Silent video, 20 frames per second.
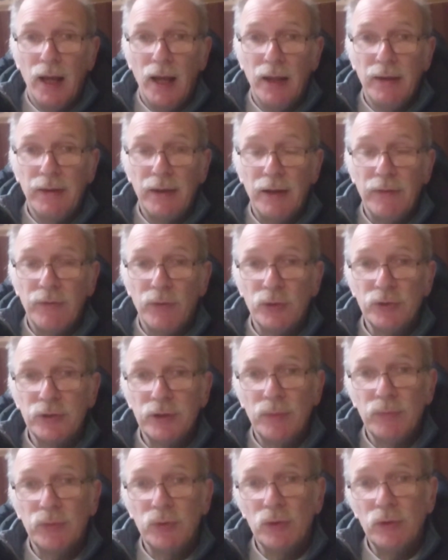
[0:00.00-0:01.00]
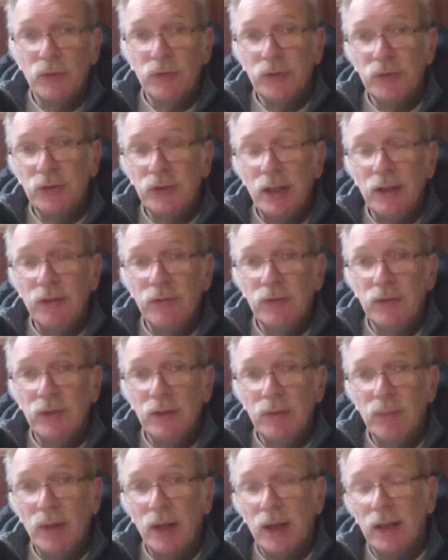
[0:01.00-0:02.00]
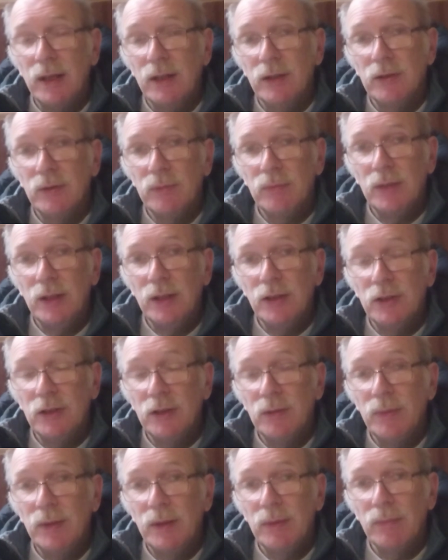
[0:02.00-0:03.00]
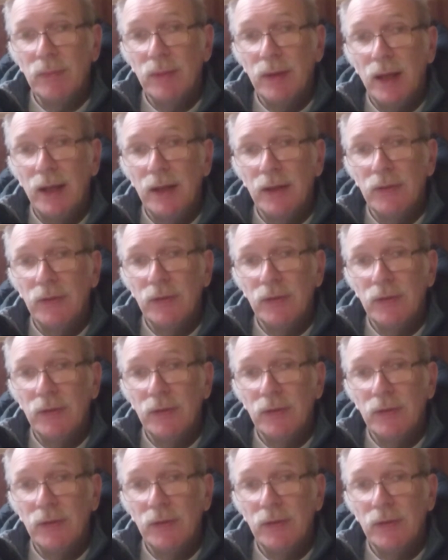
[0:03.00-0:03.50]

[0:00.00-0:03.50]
And therefore, some sort of safety mechanism needs to be in place.